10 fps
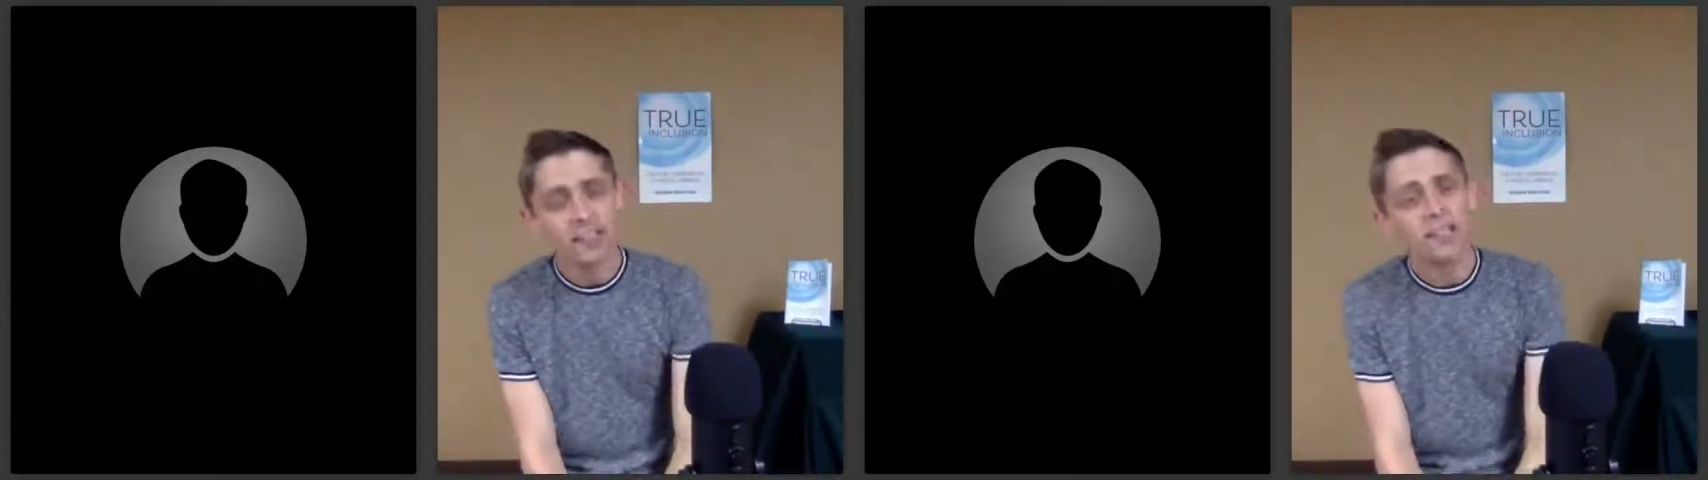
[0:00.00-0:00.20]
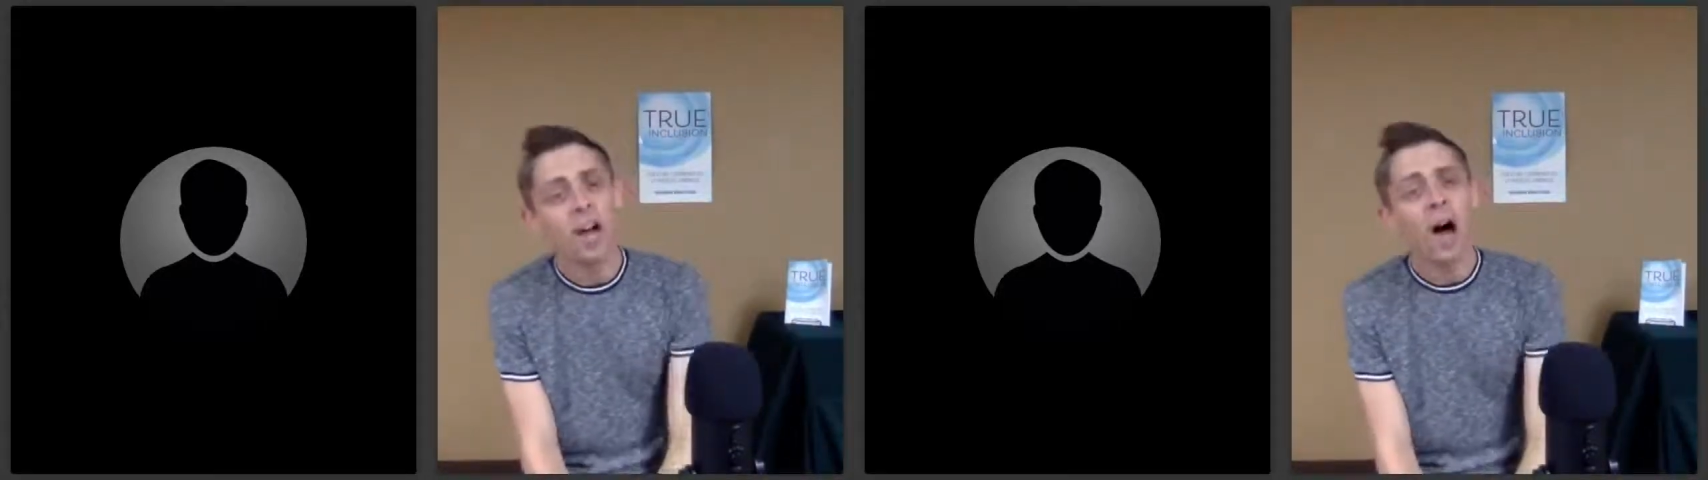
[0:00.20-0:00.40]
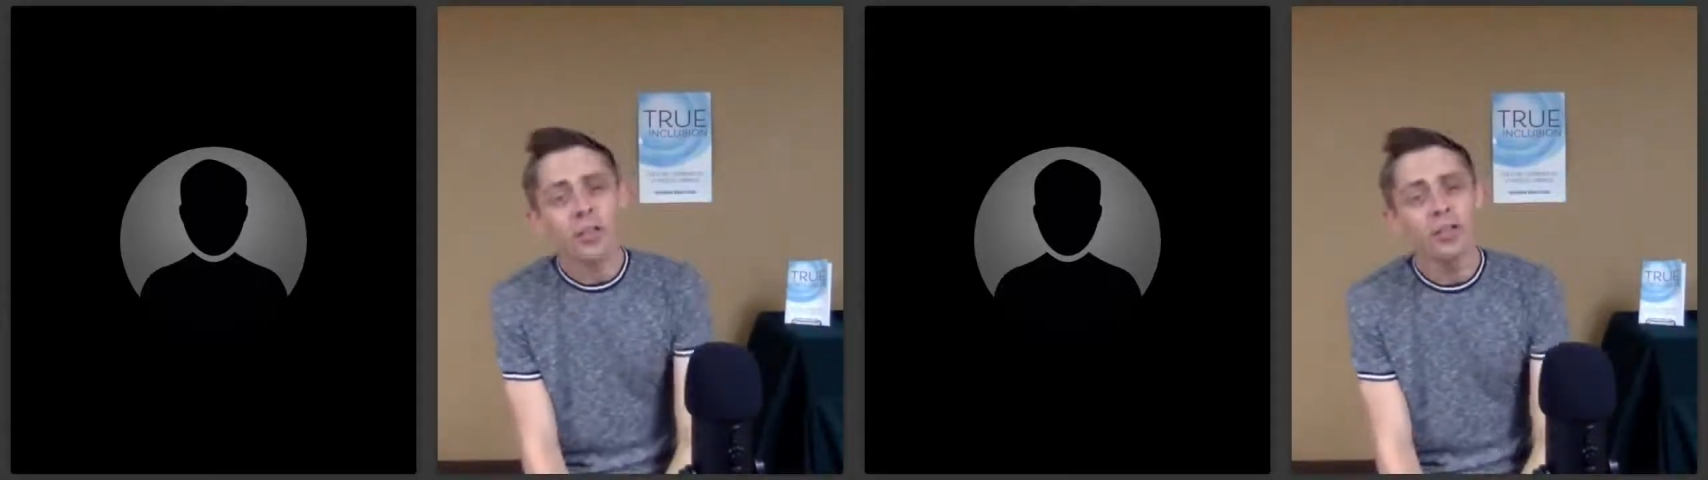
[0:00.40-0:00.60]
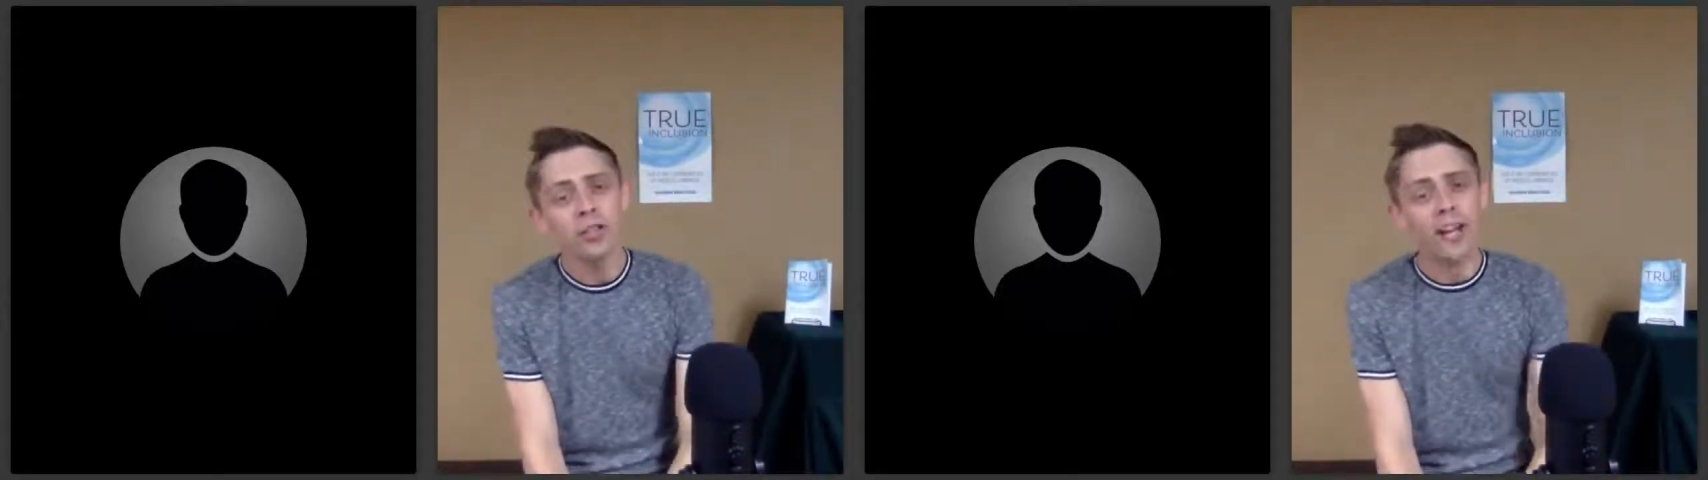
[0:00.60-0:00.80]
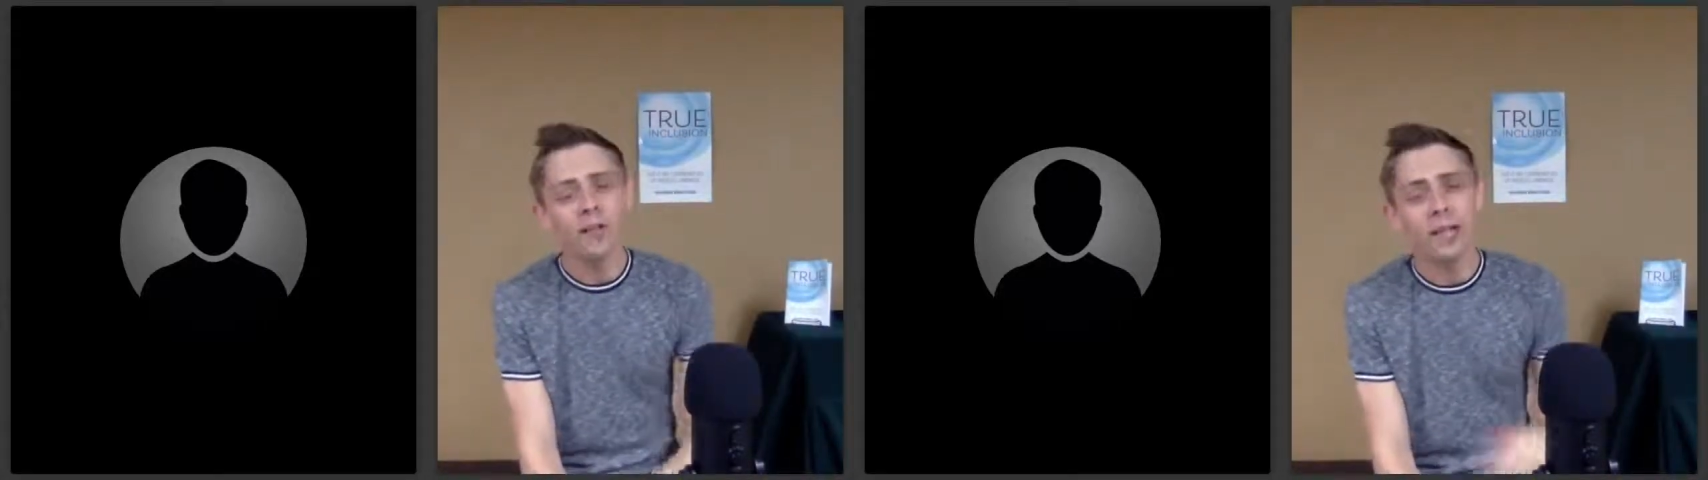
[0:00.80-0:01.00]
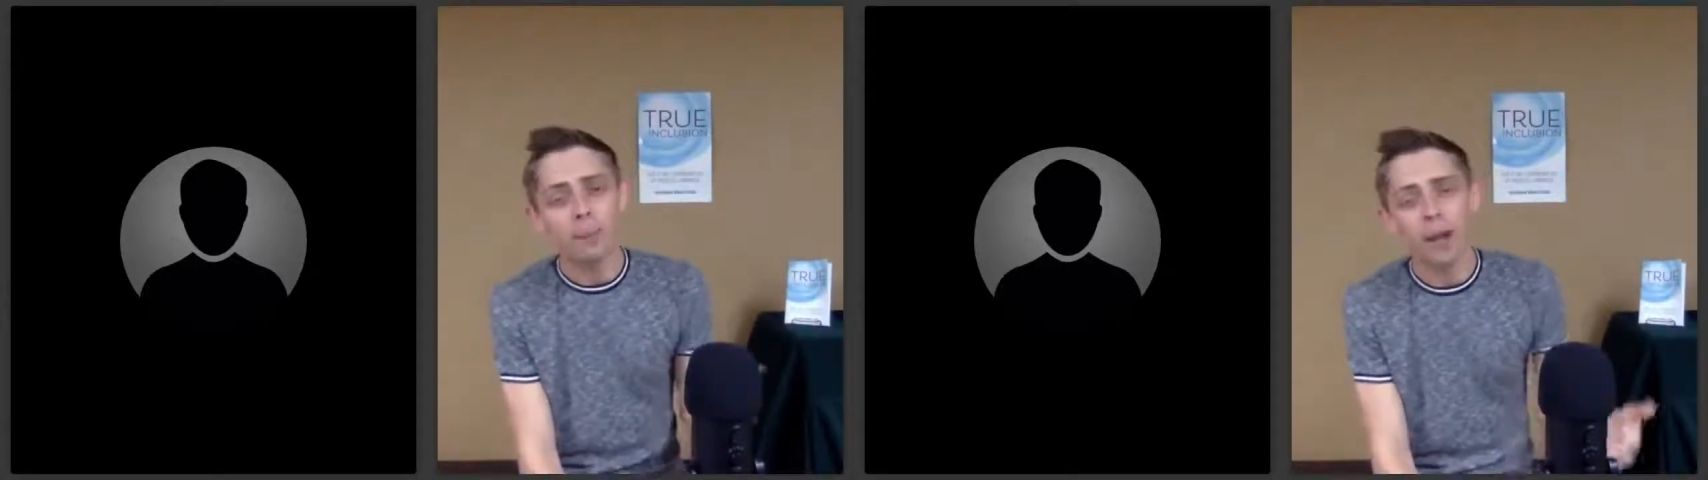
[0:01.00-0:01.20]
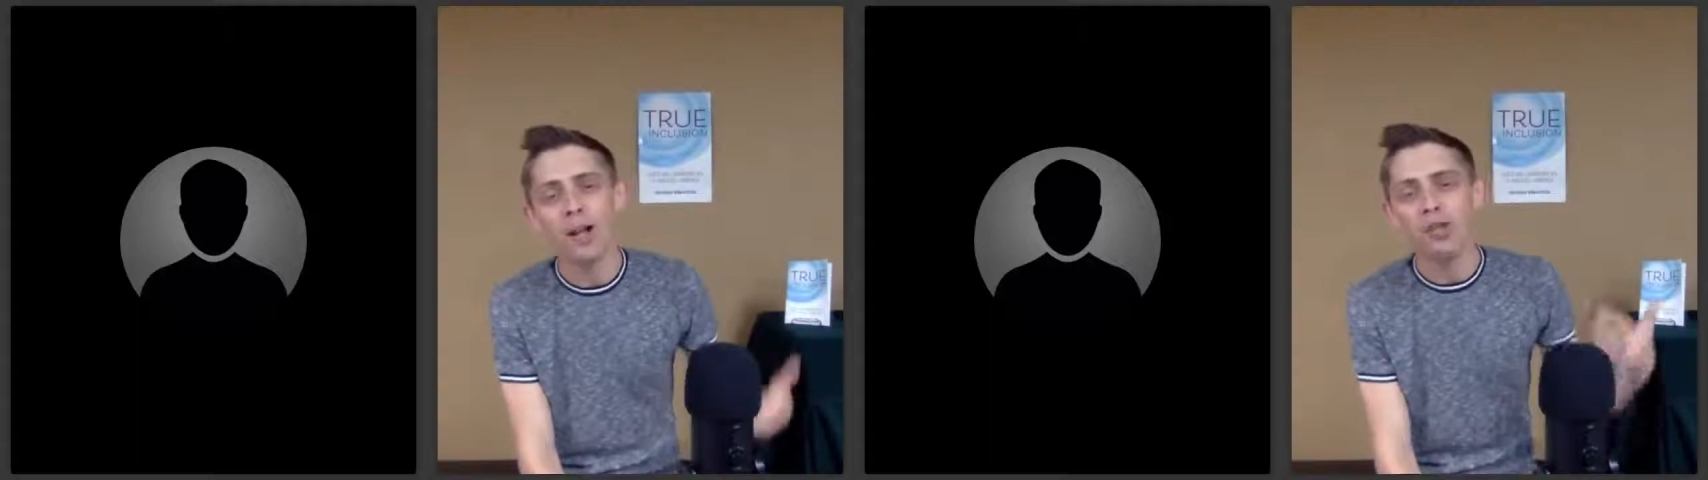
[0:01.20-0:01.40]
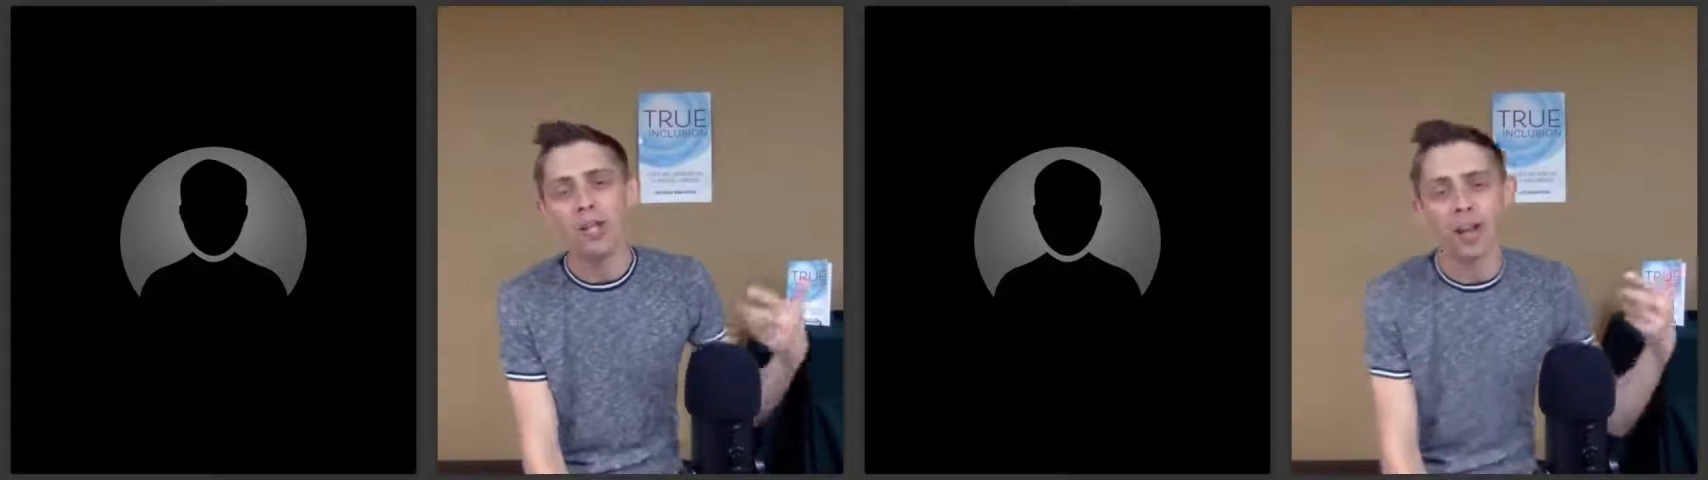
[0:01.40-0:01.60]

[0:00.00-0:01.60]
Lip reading: To understand the oppression